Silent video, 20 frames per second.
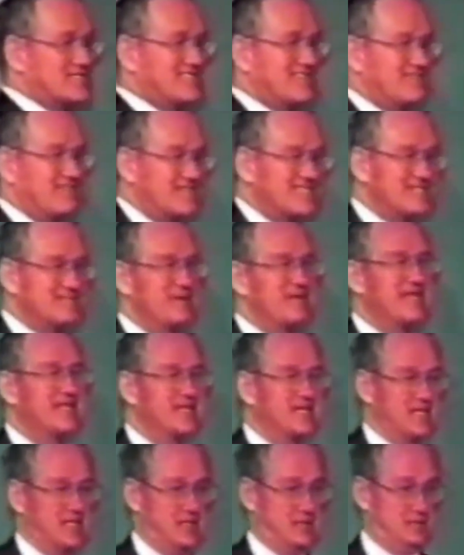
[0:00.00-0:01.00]
is
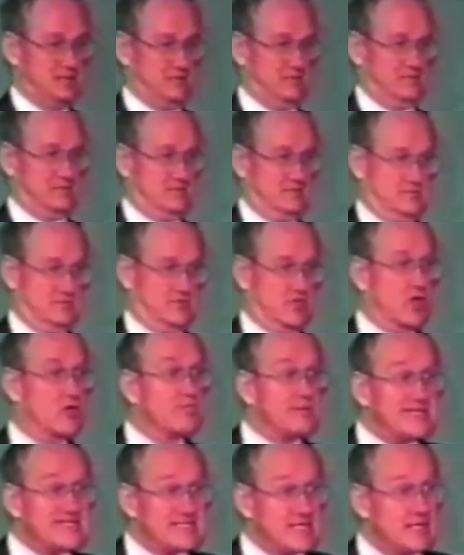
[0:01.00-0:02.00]
invisibility.
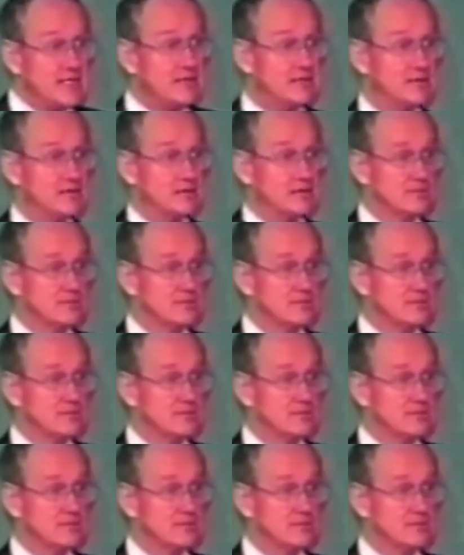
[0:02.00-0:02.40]
Don't be seen.